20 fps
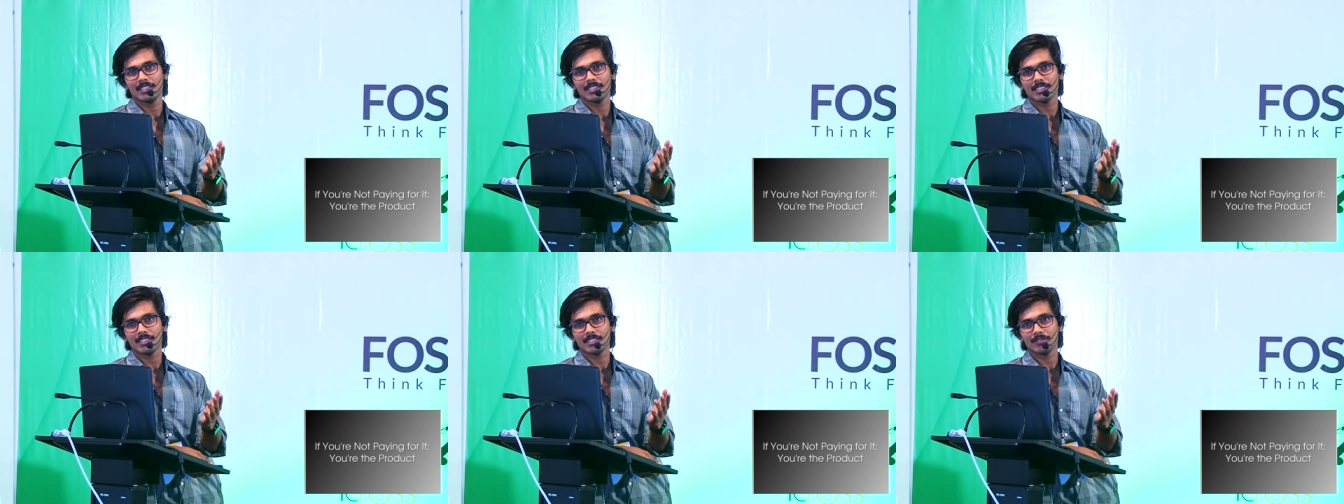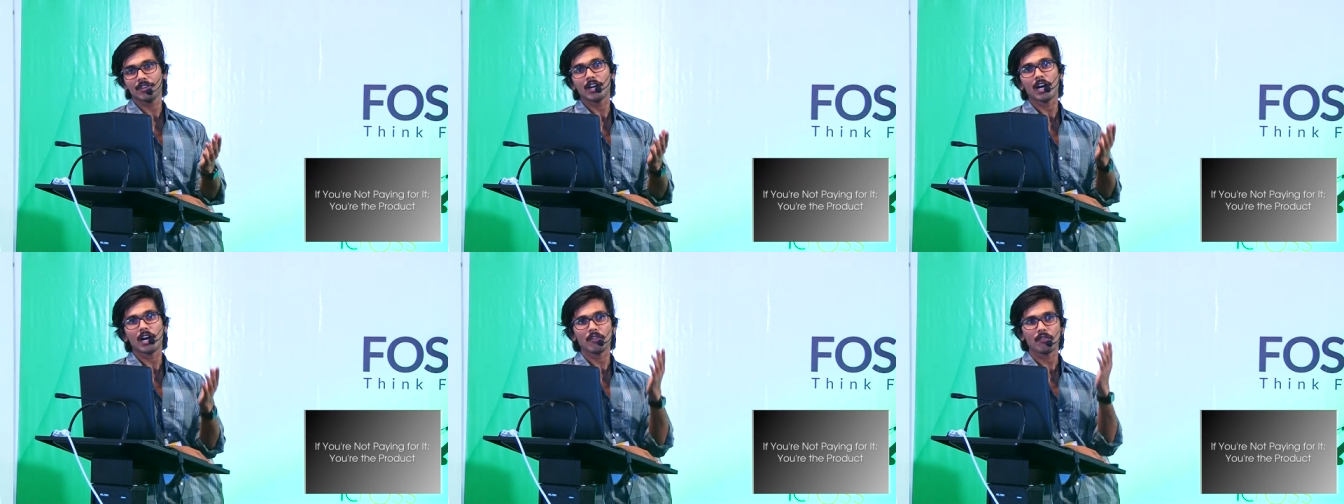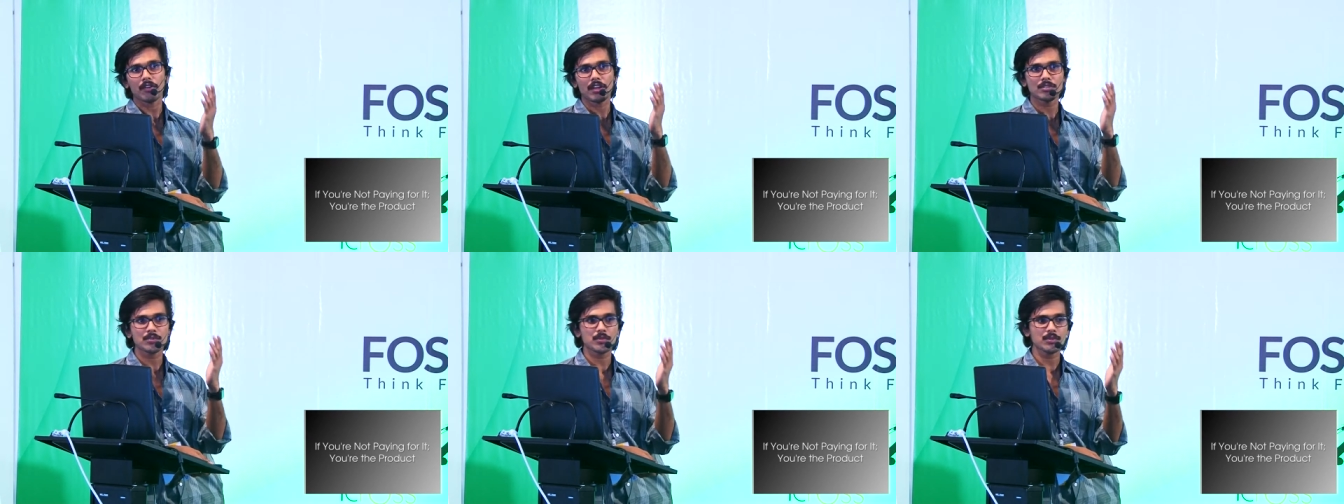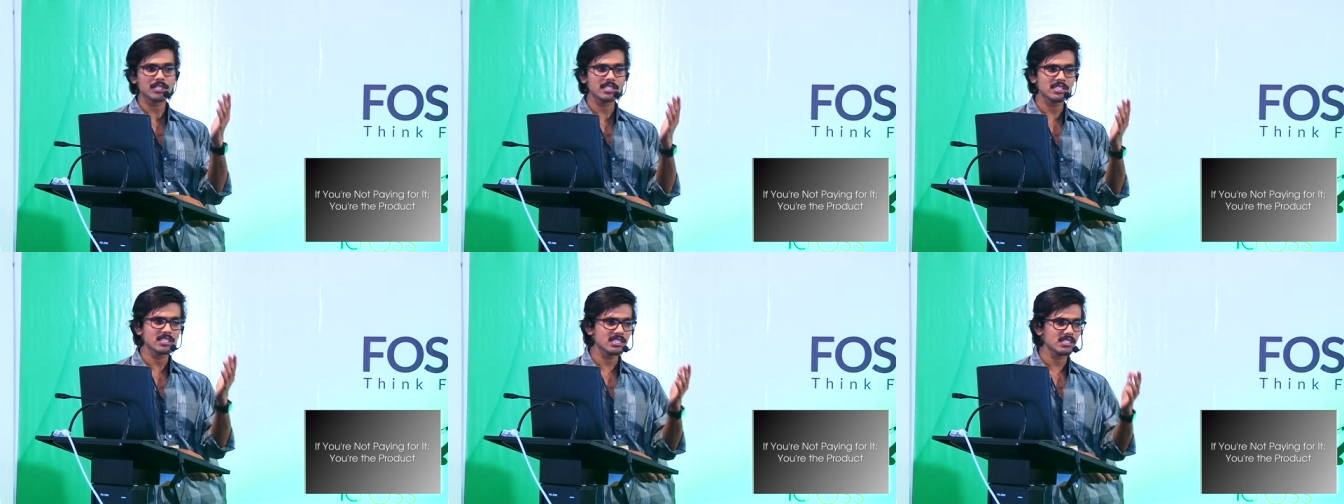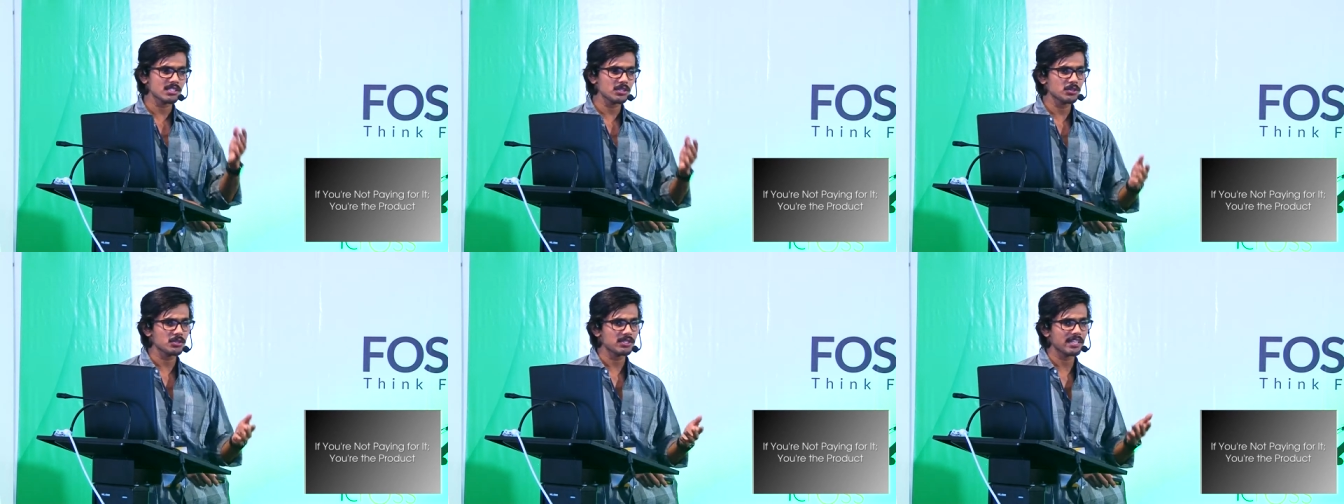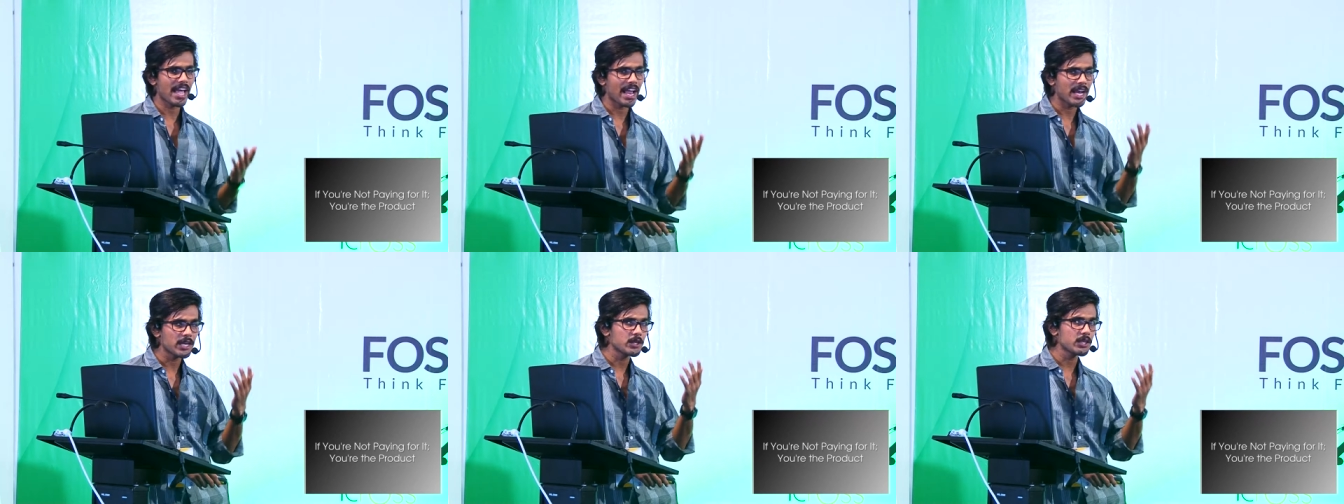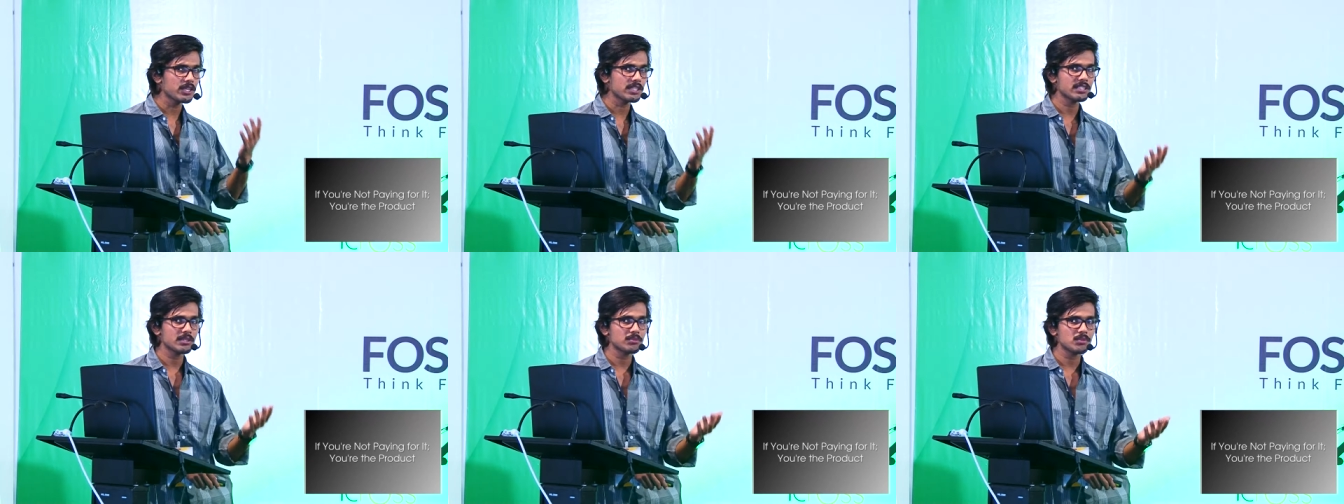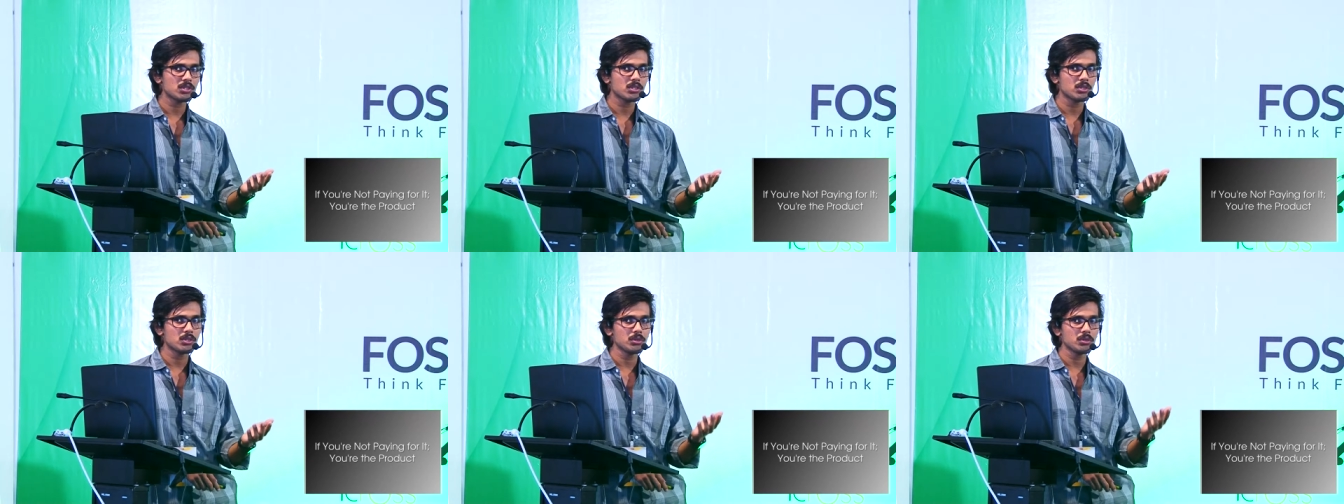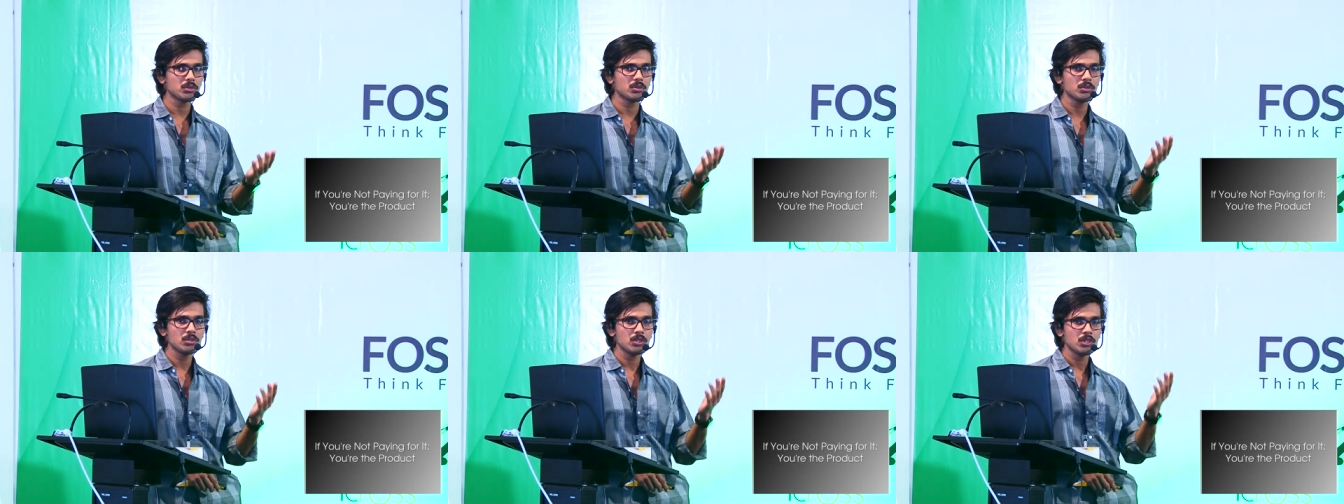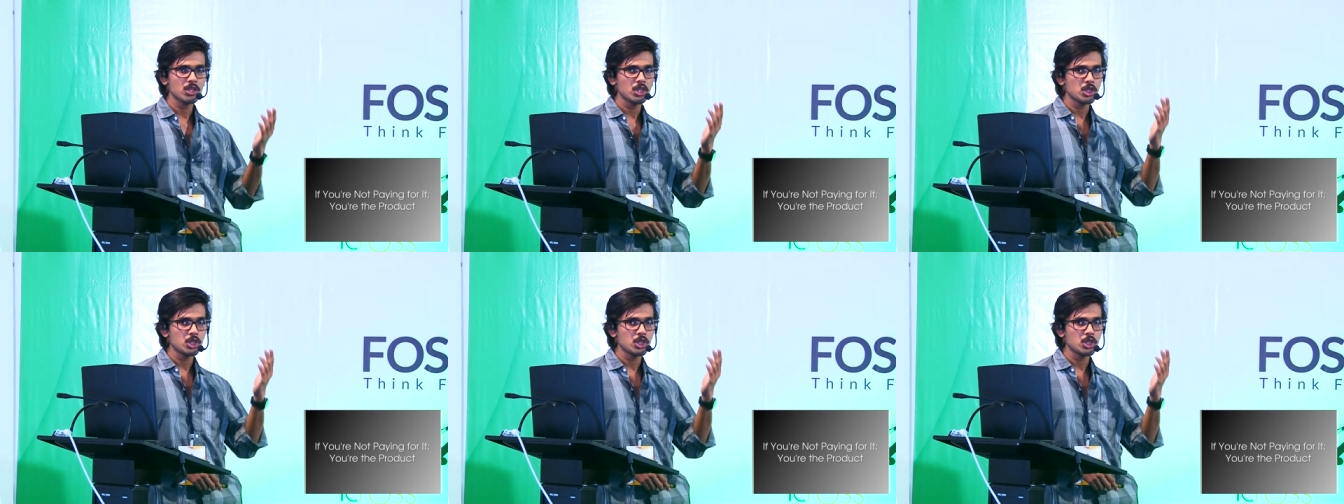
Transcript: so uh, facebook is using algorithms to